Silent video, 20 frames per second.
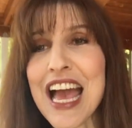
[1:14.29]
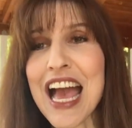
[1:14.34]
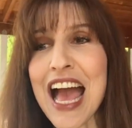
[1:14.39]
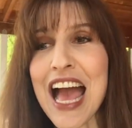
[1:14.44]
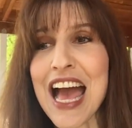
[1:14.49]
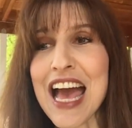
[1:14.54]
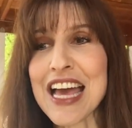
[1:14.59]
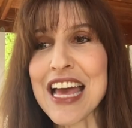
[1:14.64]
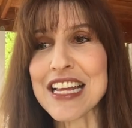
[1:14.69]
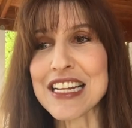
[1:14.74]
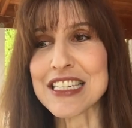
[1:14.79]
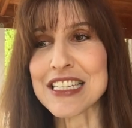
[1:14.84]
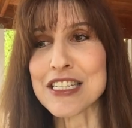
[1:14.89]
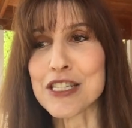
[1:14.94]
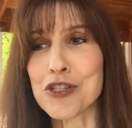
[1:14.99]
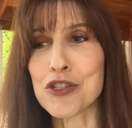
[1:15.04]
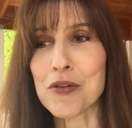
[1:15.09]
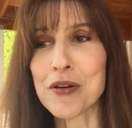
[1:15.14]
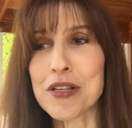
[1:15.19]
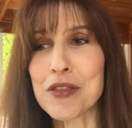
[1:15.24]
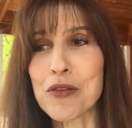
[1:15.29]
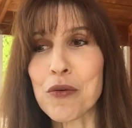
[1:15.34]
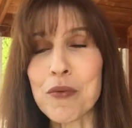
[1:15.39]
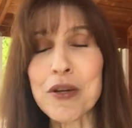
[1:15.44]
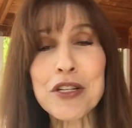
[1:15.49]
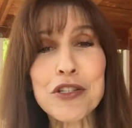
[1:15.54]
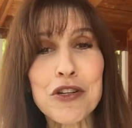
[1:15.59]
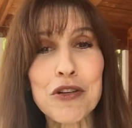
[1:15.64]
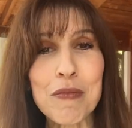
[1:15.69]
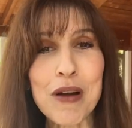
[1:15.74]
And during the
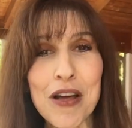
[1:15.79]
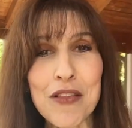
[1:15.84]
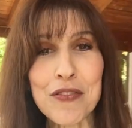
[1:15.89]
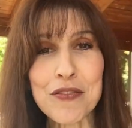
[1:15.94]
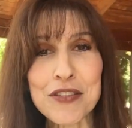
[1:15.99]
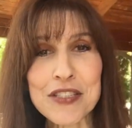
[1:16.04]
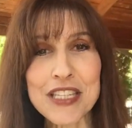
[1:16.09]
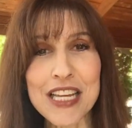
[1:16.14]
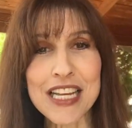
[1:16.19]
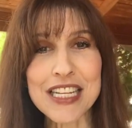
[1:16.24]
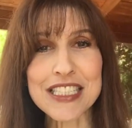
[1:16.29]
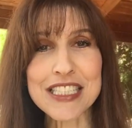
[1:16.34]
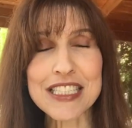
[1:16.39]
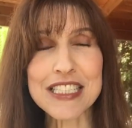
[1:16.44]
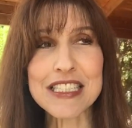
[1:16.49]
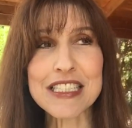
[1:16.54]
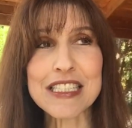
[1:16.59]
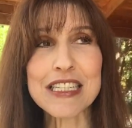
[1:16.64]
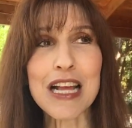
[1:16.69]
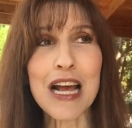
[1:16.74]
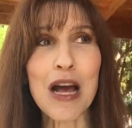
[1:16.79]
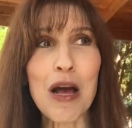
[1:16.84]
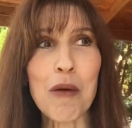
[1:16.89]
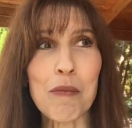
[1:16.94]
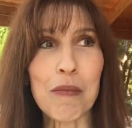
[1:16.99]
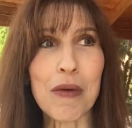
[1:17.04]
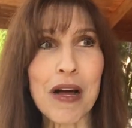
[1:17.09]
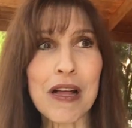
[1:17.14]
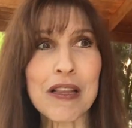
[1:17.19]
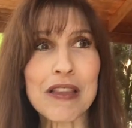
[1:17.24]
winter months, it's
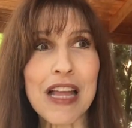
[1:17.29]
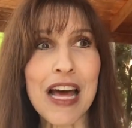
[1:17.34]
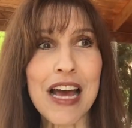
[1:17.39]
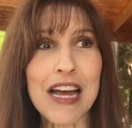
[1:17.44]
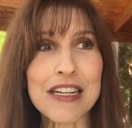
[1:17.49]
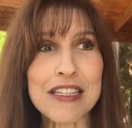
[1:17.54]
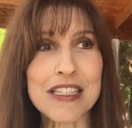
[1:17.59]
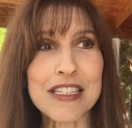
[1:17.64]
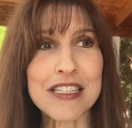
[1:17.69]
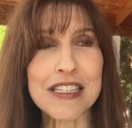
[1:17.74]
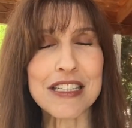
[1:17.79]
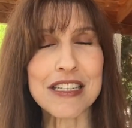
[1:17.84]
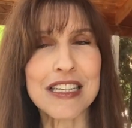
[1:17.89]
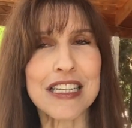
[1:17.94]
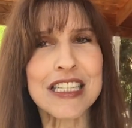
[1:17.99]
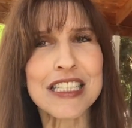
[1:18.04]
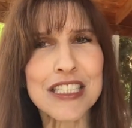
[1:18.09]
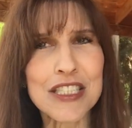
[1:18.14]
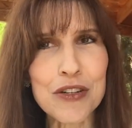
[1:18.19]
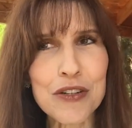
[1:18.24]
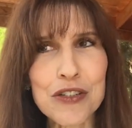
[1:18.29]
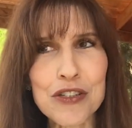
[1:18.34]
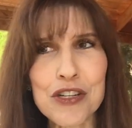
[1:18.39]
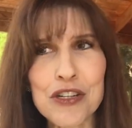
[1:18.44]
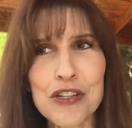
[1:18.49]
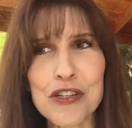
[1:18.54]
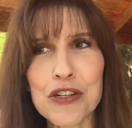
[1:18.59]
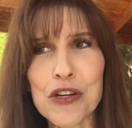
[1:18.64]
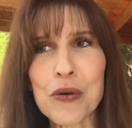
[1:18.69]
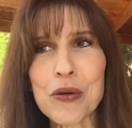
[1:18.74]
a lot easier to
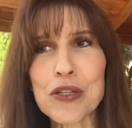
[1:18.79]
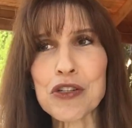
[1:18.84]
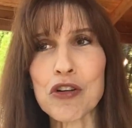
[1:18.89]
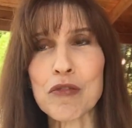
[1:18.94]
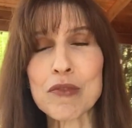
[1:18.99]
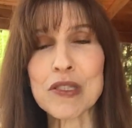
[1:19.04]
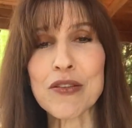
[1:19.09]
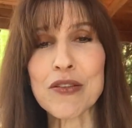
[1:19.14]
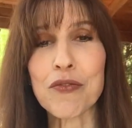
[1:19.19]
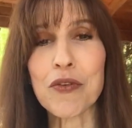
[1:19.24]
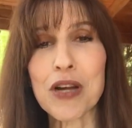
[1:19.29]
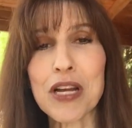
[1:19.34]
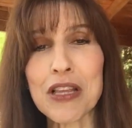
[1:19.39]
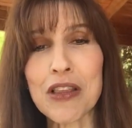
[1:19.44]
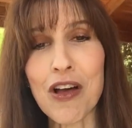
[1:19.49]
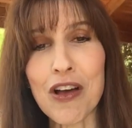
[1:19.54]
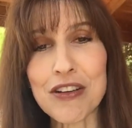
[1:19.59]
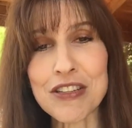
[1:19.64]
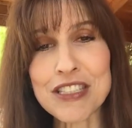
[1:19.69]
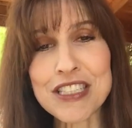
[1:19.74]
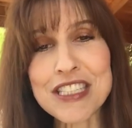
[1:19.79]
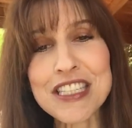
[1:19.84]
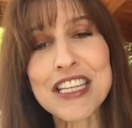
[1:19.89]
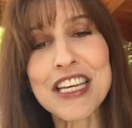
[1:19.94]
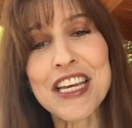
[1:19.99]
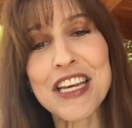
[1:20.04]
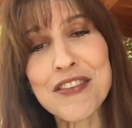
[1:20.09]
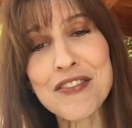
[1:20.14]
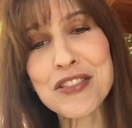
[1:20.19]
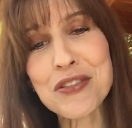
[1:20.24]
do in terms of wearing long
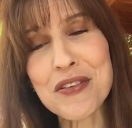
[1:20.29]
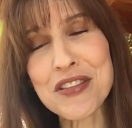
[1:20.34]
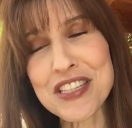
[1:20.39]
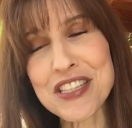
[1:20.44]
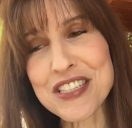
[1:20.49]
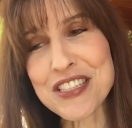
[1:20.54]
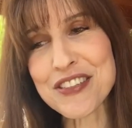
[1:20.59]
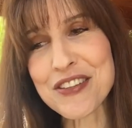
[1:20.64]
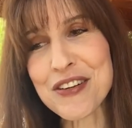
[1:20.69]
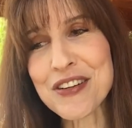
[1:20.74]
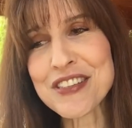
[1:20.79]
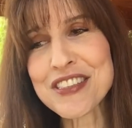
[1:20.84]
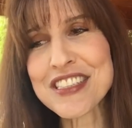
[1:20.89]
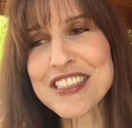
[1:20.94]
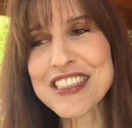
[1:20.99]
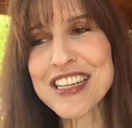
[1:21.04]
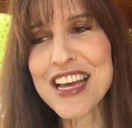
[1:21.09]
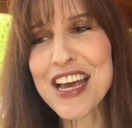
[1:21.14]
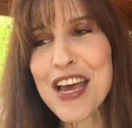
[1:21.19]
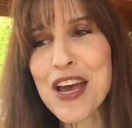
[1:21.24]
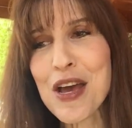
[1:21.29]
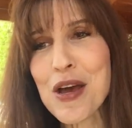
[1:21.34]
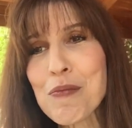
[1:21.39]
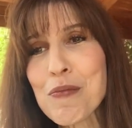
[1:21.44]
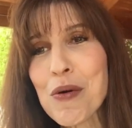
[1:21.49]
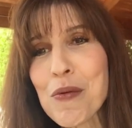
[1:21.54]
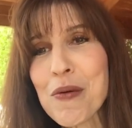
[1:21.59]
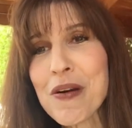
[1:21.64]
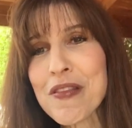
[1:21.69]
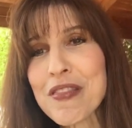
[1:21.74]
sleeves with the skirts.
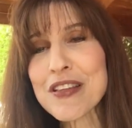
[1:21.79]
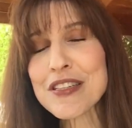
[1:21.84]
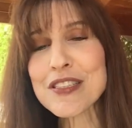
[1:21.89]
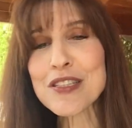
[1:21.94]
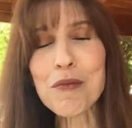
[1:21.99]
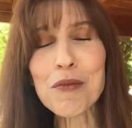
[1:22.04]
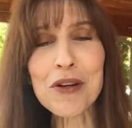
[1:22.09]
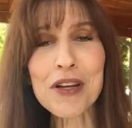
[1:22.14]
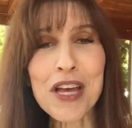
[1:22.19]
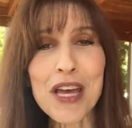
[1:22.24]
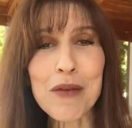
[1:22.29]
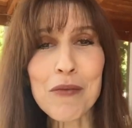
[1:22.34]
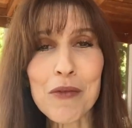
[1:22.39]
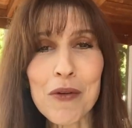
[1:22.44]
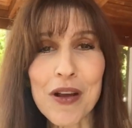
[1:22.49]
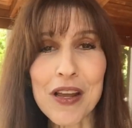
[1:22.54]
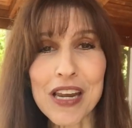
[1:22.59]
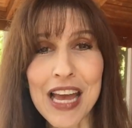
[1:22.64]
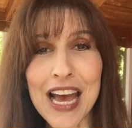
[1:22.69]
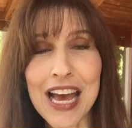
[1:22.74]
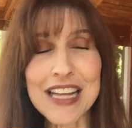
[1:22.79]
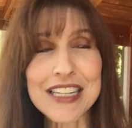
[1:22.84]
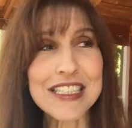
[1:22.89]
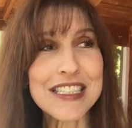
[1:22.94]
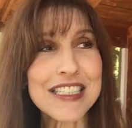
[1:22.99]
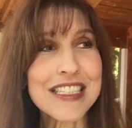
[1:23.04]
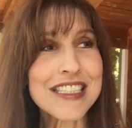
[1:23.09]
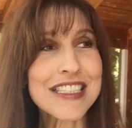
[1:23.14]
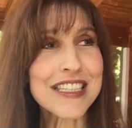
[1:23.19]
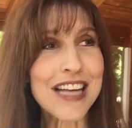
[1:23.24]
But when the summer came around, I had to
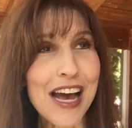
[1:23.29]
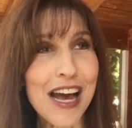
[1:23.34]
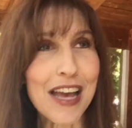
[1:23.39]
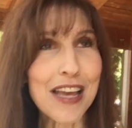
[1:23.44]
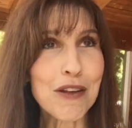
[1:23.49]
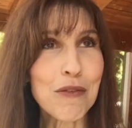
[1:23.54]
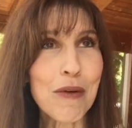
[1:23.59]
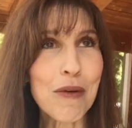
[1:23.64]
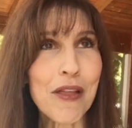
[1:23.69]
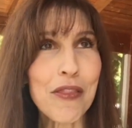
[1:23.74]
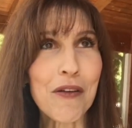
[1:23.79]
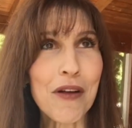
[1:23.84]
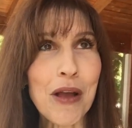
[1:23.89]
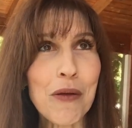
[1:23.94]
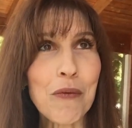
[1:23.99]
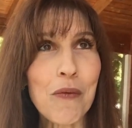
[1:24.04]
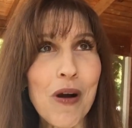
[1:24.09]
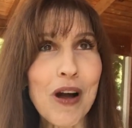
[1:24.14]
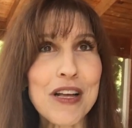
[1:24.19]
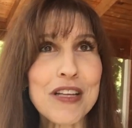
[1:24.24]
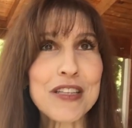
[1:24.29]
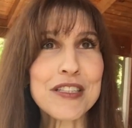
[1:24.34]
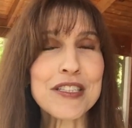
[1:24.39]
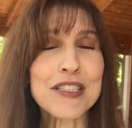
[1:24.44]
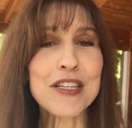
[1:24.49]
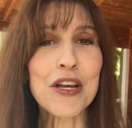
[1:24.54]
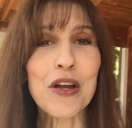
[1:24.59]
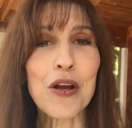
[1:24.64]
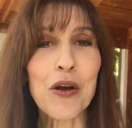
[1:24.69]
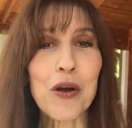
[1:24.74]
decide whether I
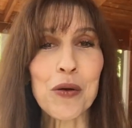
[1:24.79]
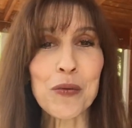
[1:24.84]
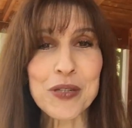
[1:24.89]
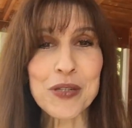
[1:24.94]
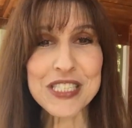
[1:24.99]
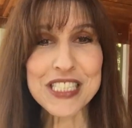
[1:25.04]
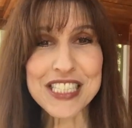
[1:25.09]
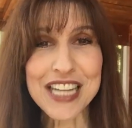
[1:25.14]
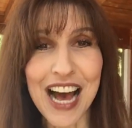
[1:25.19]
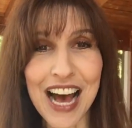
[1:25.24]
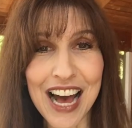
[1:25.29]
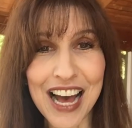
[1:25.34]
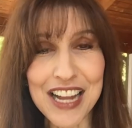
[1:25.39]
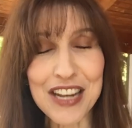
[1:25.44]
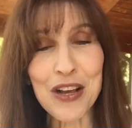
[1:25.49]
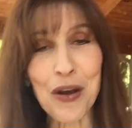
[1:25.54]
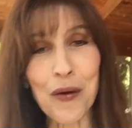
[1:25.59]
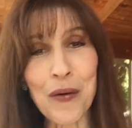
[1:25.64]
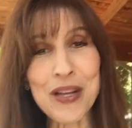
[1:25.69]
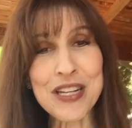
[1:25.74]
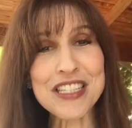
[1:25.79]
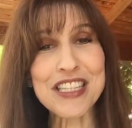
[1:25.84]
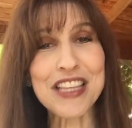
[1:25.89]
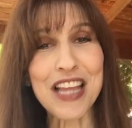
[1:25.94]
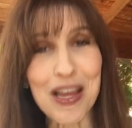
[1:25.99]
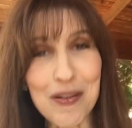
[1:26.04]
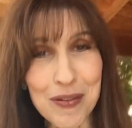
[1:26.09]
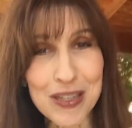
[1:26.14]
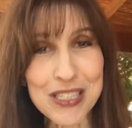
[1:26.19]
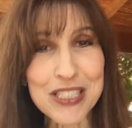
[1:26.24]
was or was not going to
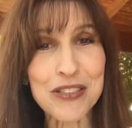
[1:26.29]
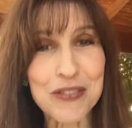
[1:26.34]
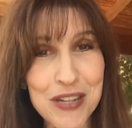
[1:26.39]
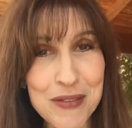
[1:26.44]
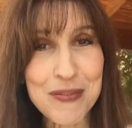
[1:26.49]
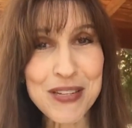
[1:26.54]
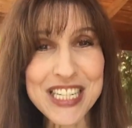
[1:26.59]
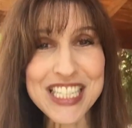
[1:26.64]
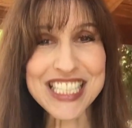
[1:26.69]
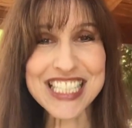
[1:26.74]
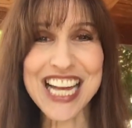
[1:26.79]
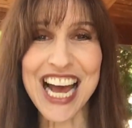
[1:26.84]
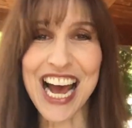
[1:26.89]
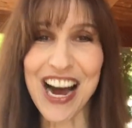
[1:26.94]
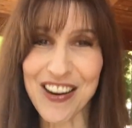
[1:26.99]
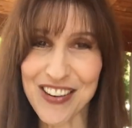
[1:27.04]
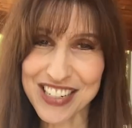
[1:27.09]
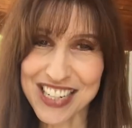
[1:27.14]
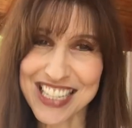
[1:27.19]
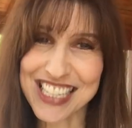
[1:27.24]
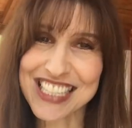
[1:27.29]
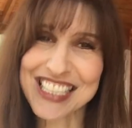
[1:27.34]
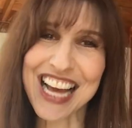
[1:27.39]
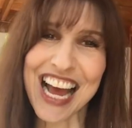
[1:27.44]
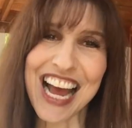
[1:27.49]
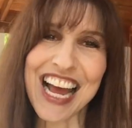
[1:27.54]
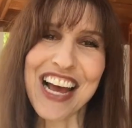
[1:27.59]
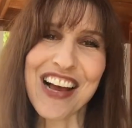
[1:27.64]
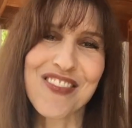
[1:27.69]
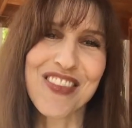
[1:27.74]
let my string beans out, because
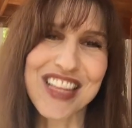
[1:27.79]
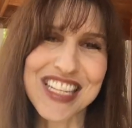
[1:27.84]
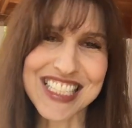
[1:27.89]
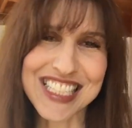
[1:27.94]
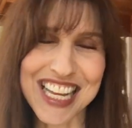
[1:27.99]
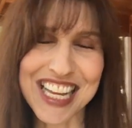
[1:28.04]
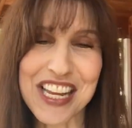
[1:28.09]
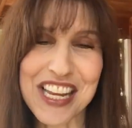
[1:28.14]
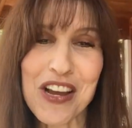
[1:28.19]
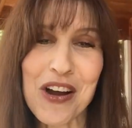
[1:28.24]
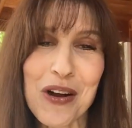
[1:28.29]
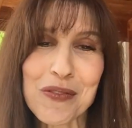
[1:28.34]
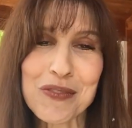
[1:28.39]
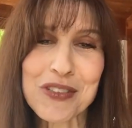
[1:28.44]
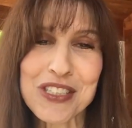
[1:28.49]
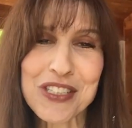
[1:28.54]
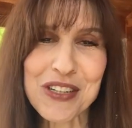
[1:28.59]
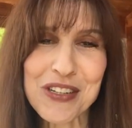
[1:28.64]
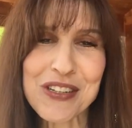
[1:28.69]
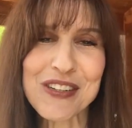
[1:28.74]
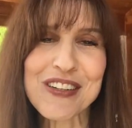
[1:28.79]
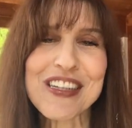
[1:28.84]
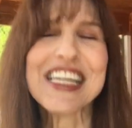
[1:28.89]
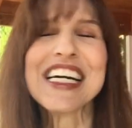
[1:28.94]
I have the skinny arms too.